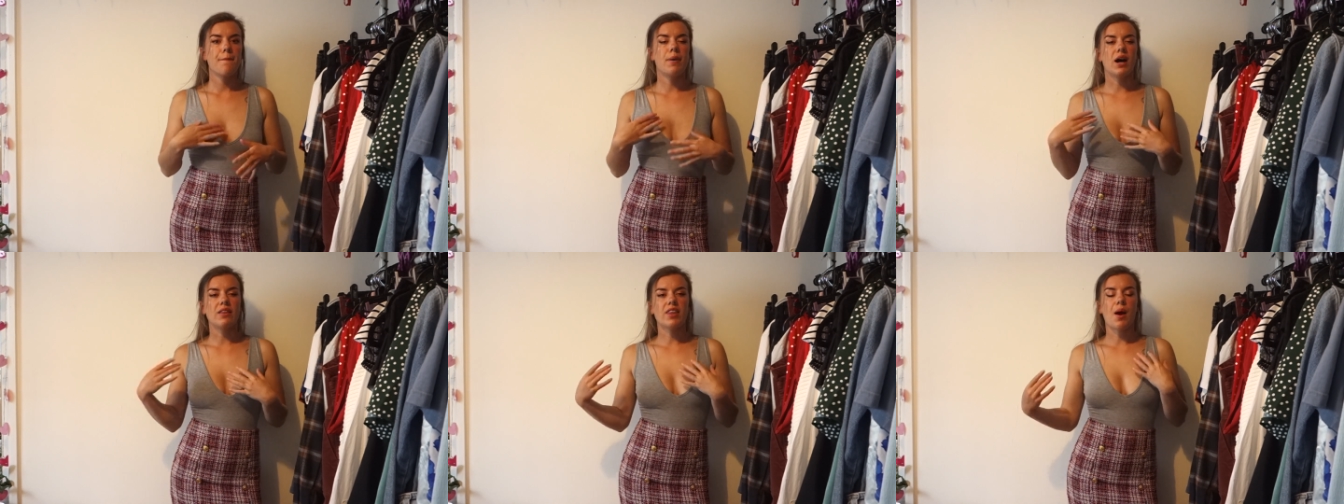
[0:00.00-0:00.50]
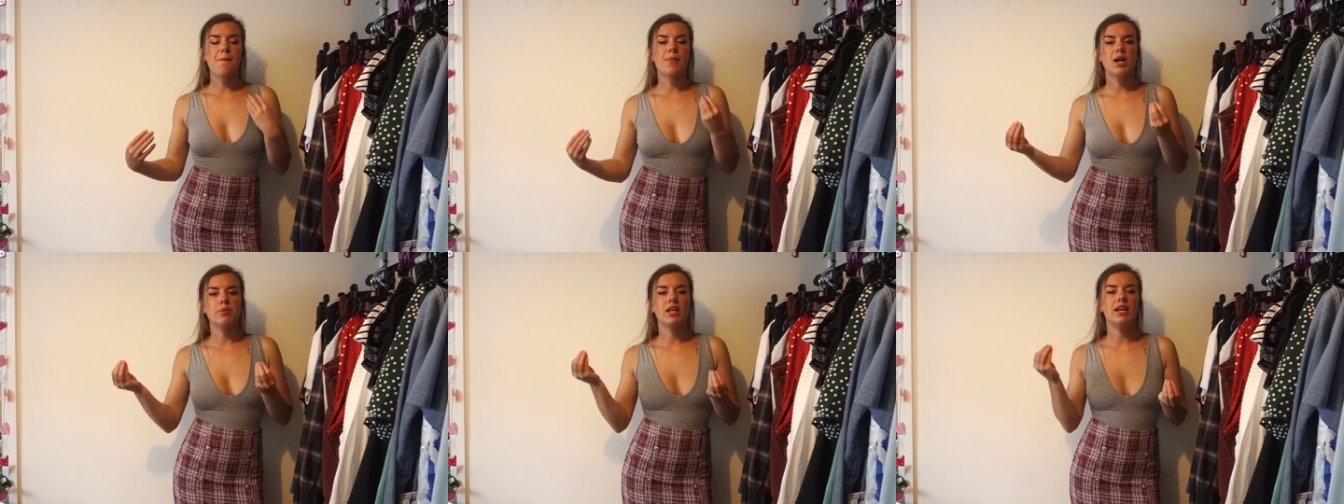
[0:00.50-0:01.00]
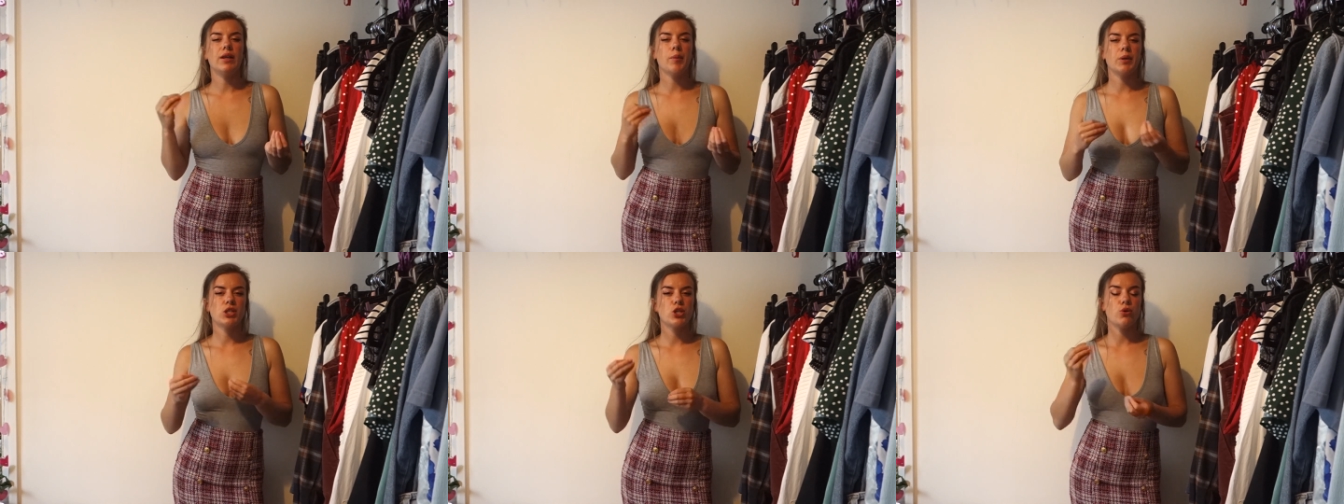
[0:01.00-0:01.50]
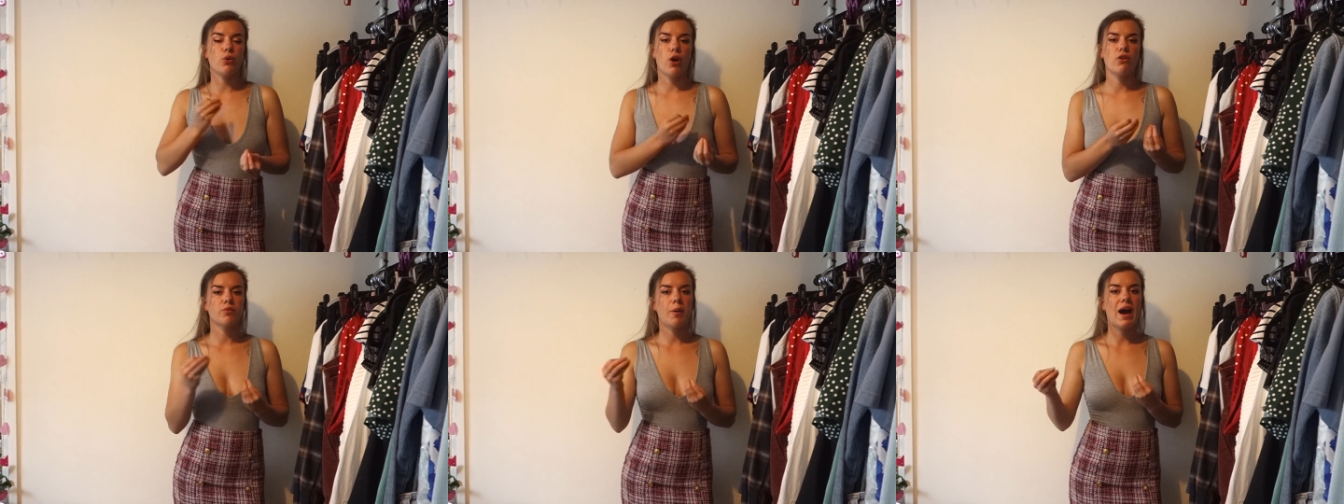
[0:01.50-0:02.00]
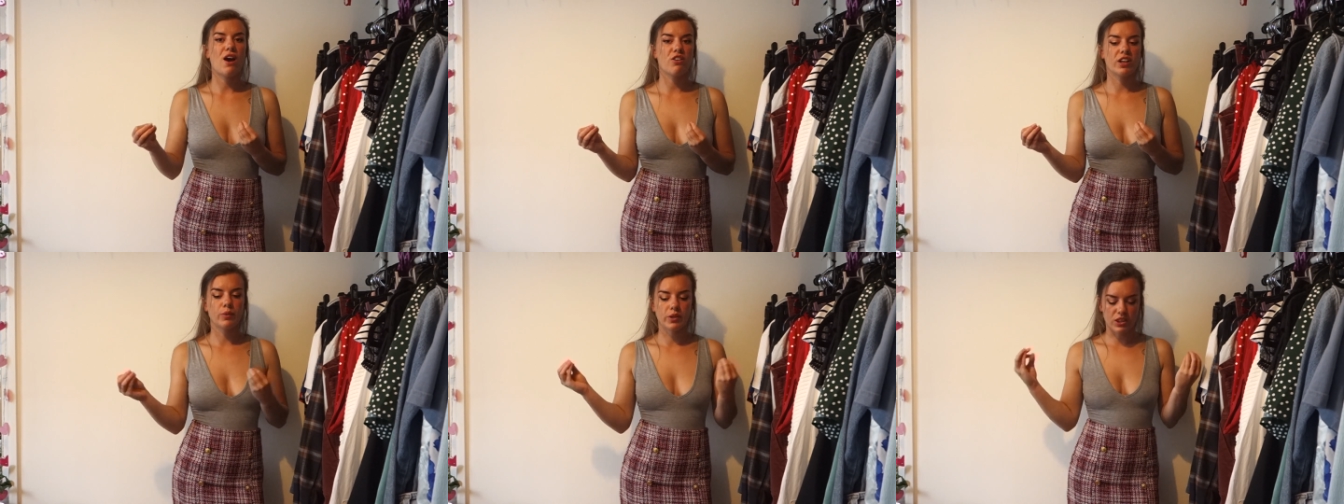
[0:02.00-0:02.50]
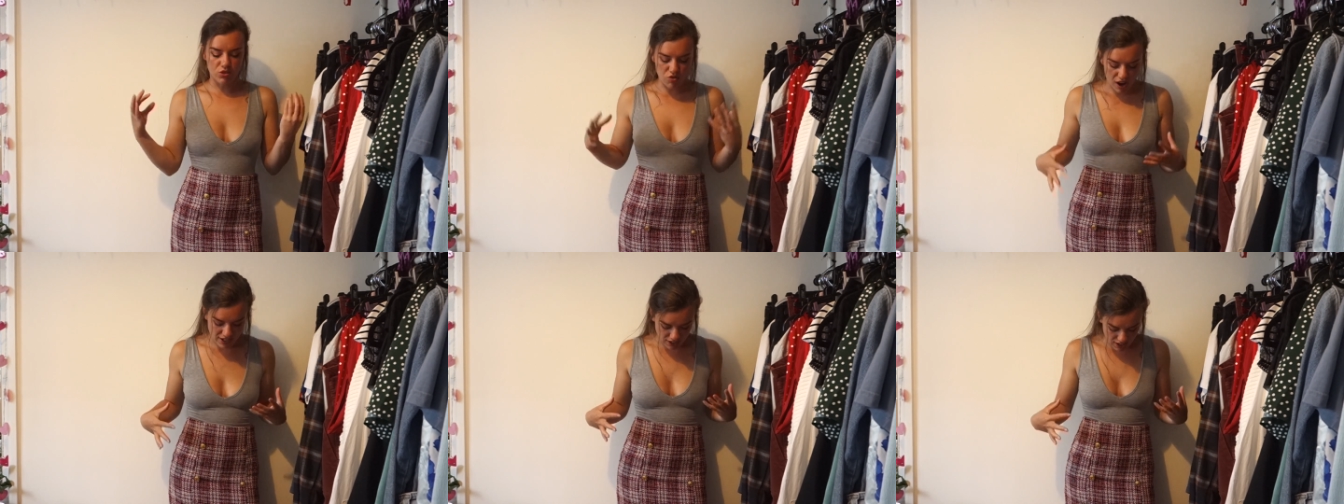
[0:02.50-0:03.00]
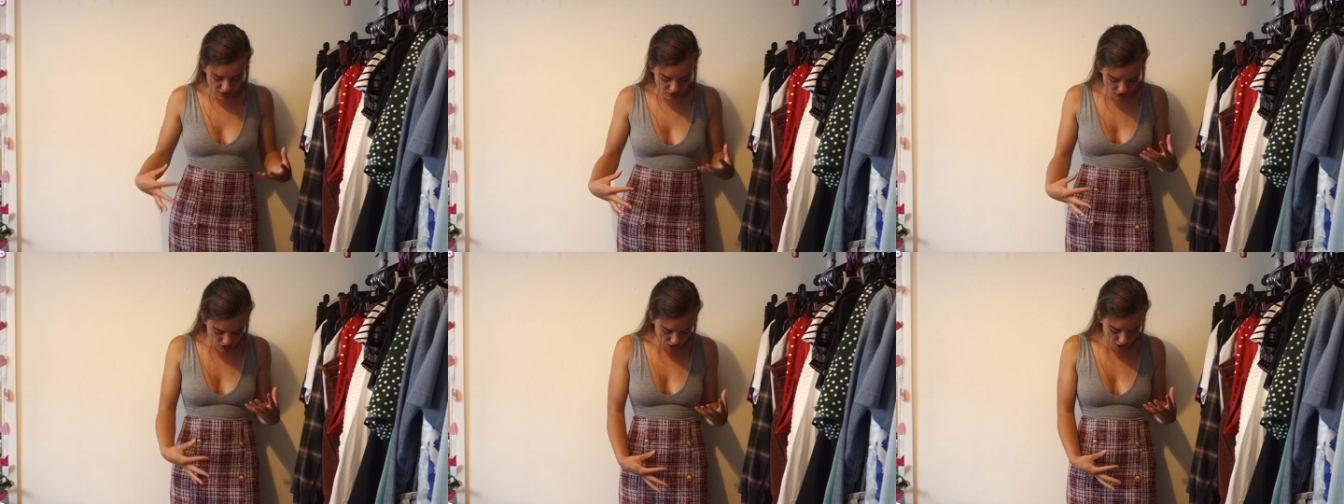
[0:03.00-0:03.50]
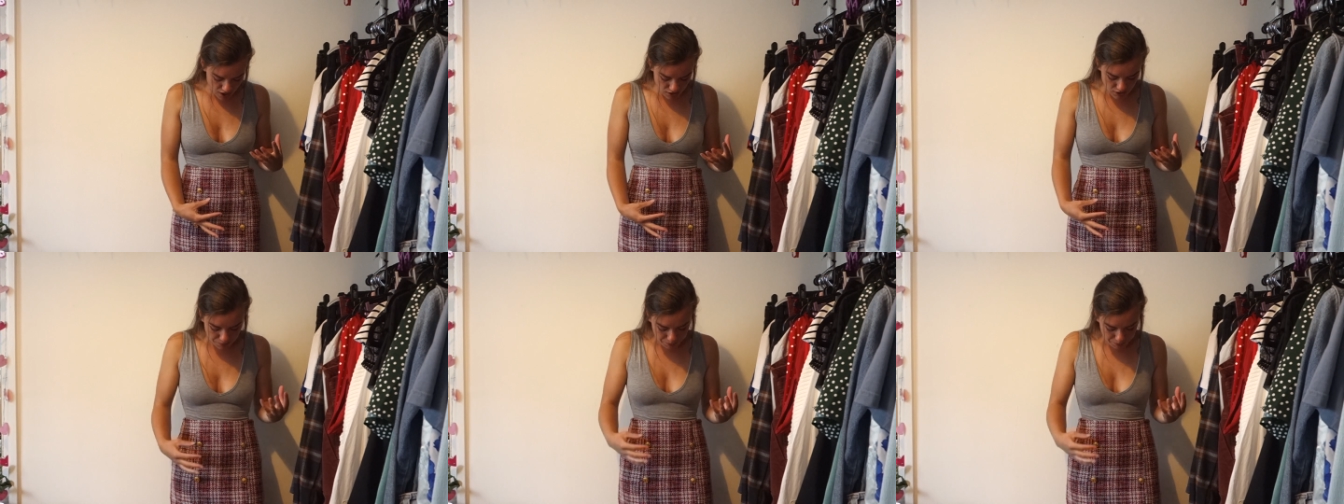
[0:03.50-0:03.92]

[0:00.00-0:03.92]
but that might be a little bit too overpowering with the red in the skirt.